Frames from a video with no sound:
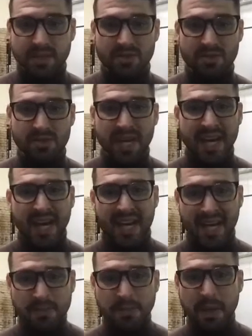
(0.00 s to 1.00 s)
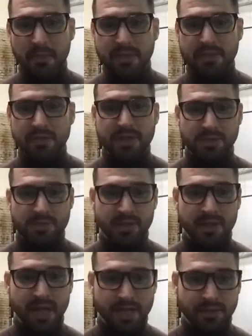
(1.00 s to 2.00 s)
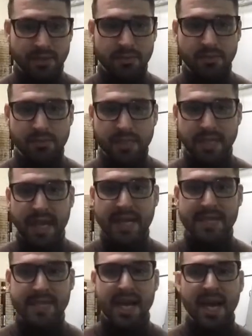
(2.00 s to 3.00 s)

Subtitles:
to let people do some unilateral movements, as